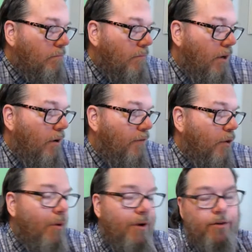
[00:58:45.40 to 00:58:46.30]
you know, if you
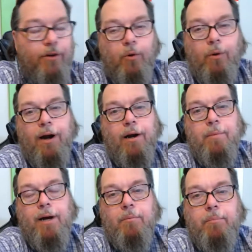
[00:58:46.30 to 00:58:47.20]
want to inquire
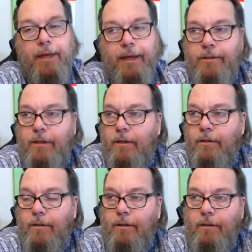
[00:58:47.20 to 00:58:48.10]
about a piece that,
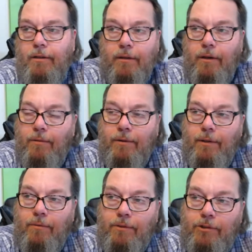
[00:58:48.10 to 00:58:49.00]
you know,
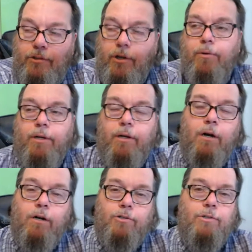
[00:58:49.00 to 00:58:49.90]
it was shown in an
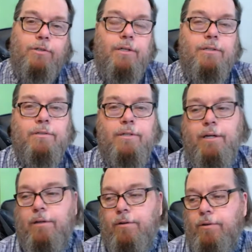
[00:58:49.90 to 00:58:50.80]
auction, didn't
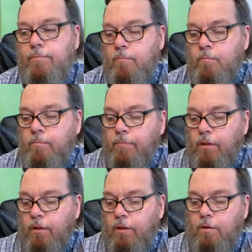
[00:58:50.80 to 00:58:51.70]
sell, or
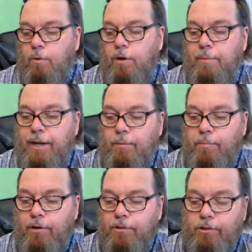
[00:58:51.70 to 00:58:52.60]
you want to make a
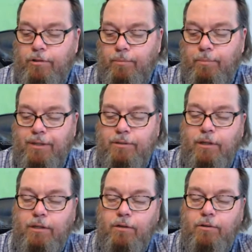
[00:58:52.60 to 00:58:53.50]
purchase, the best
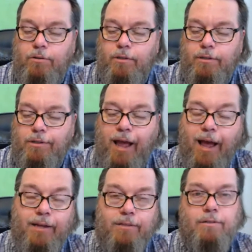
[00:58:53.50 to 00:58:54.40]
thing to do is, is
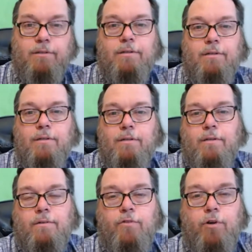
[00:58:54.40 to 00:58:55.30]
ask
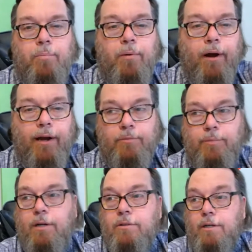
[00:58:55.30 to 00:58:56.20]
for a price,
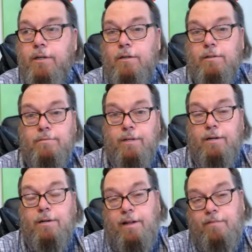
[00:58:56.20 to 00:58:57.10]
because they all they
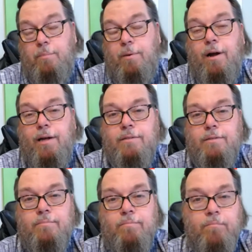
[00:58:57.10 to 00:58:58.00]
all have a
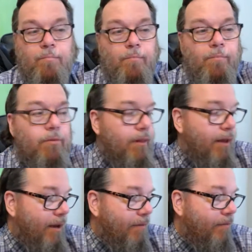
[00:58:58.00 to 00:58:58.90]
price,
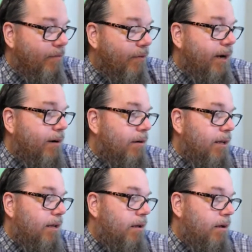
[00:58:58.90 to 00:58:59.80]
and
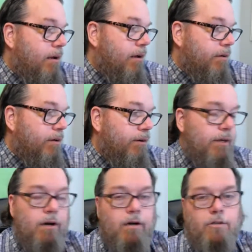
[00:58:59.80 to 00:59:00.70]
rarely uh, during the
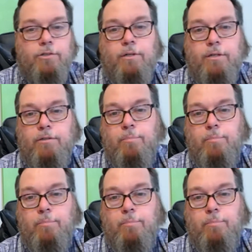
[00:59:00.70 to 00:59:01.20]
auction is the